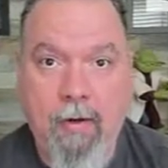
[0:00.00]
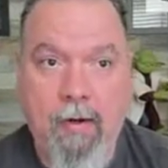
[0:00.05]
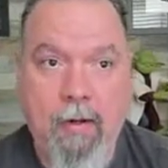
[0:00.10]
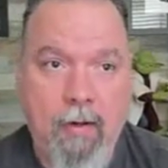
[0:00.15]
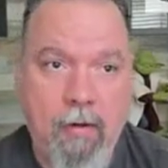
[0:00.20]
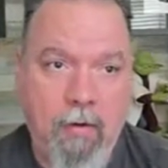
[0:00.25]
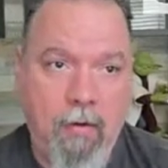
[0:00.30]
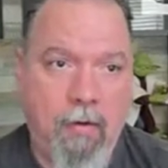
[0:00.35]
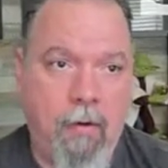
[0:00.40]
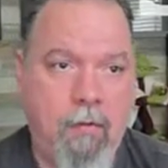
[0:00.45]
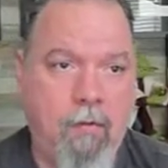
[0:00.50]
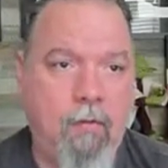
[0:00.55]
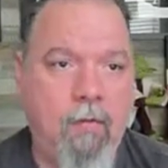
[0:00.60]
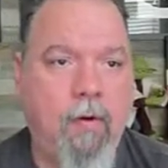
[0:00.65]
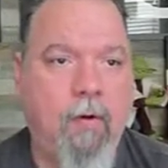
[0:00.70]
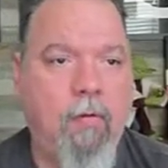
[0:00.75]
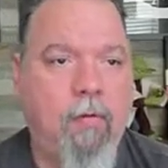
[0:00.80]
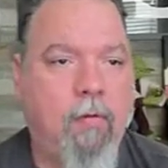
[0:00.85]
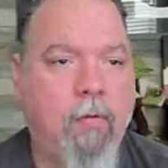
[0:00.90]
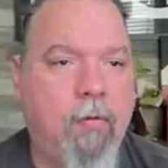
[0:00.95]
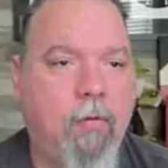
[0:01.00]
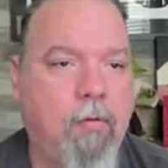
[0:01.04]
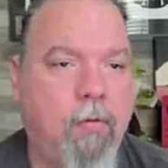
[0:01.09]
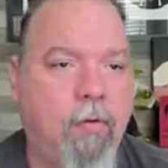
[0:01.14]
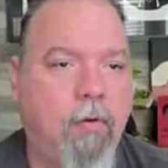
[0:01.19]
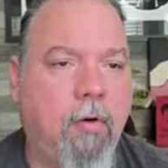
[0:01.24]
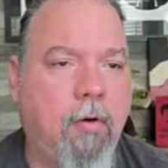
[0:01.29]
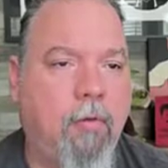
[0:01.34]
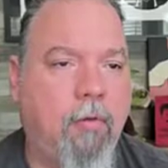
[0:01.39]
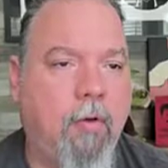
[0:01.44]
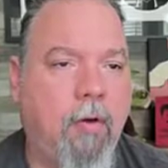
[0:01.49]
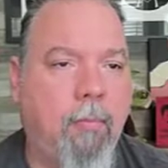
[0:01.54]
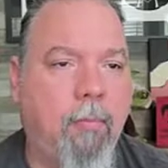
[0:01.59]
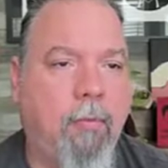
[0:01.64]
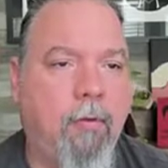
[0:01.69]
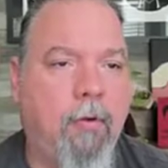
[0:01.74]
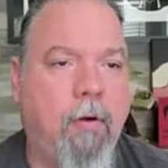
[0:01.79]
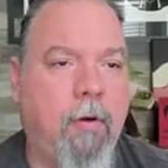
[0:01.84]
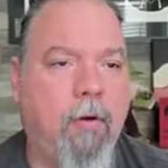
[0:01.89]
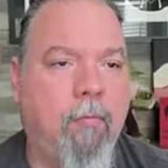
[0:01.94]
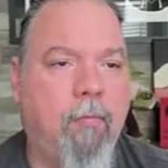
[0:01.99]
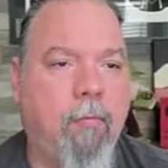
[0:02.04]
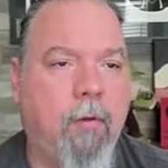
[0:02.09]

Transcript: and then you list it. So I'll show you an example here of